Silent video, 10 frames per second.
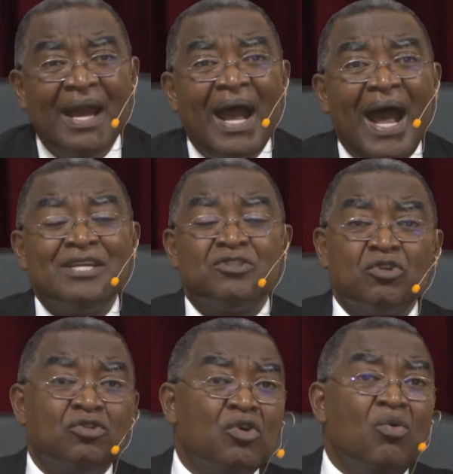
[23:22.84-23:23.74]
has
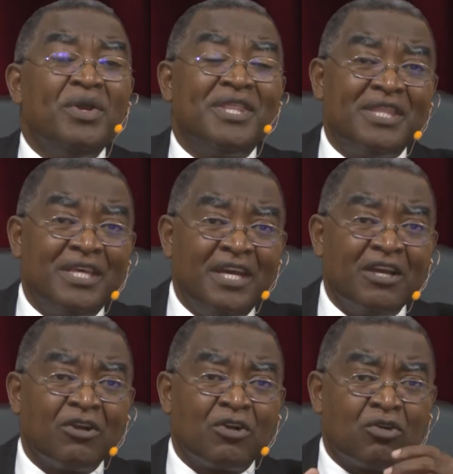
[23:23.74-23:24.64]
to do with
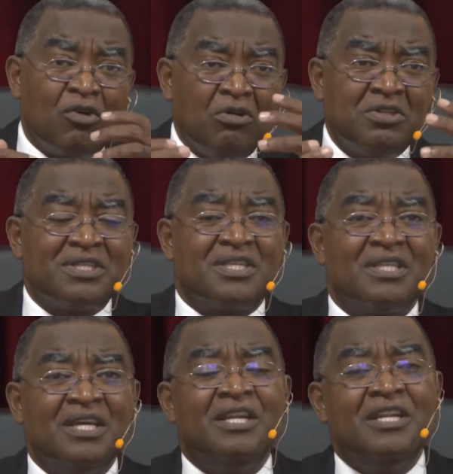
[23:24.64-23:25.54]
the growth,
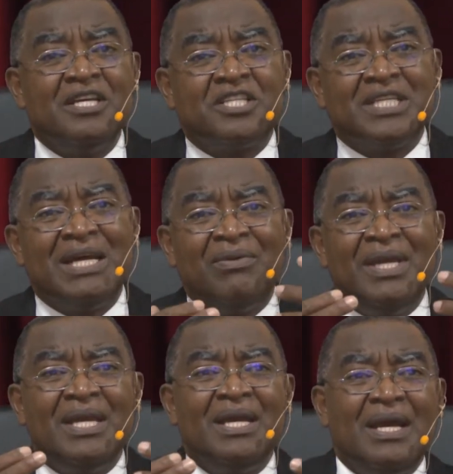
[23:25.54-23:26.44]
the
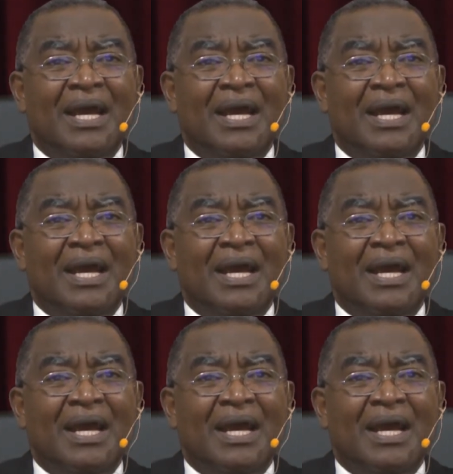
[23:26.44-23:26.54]
nurturing,